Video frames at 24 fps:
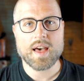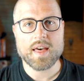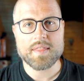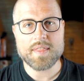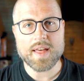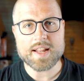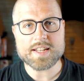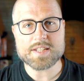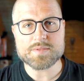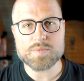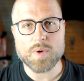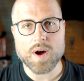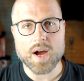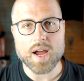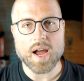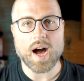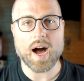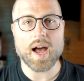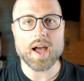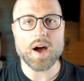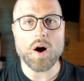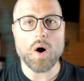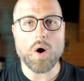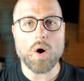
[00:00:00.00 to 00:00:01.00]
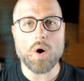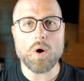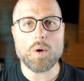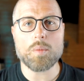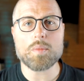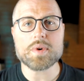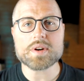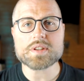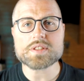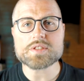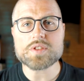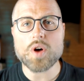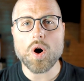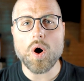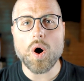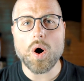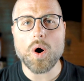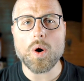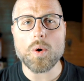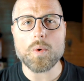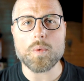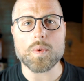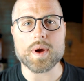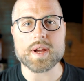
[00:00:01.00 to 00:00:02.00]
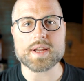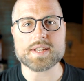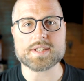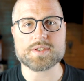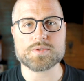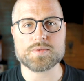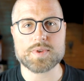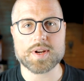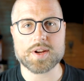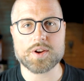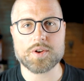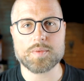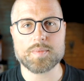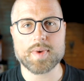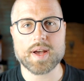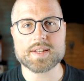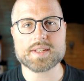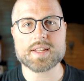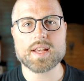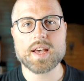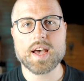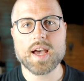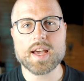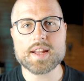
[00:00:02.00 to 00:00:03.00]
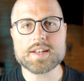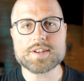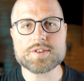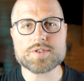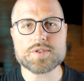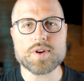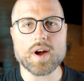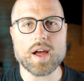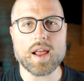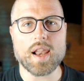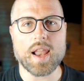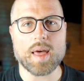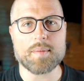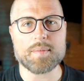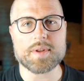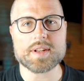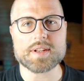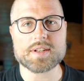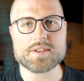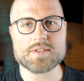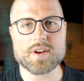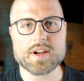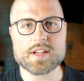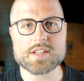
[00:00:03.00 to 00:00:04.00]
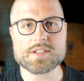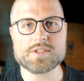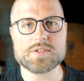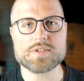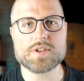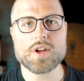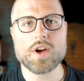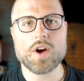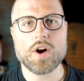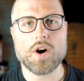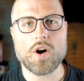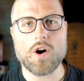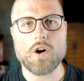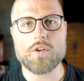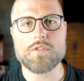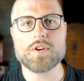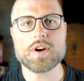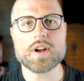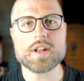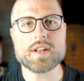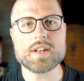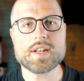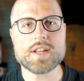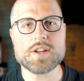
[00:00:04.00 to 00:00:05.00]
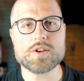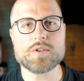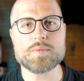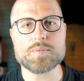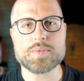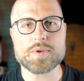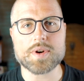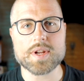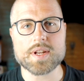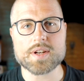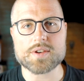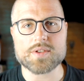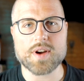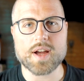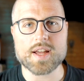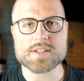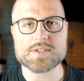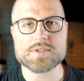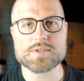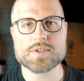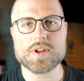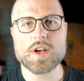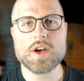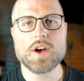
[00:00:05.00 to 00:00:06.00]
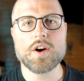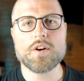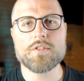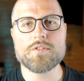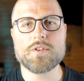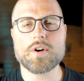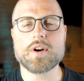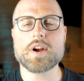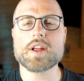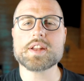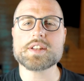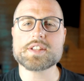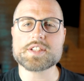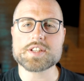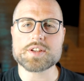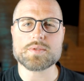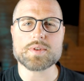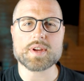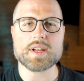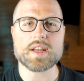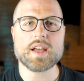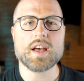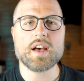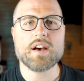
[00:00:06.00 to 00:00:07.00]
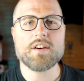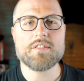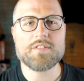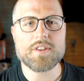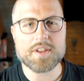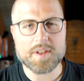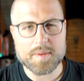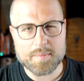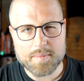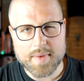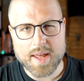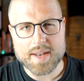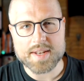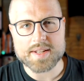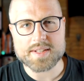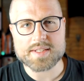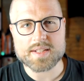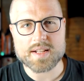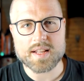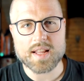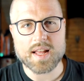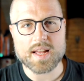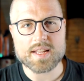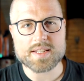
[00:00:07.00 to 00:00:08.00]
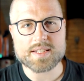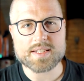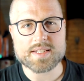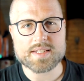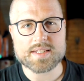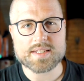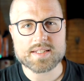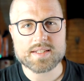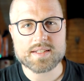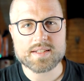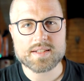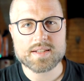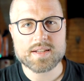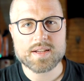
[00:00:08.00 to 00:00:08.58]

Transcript: That's why I almost always recommend a trilaminate dry suit over a neoprene dry suit for a GUE fundamentals class.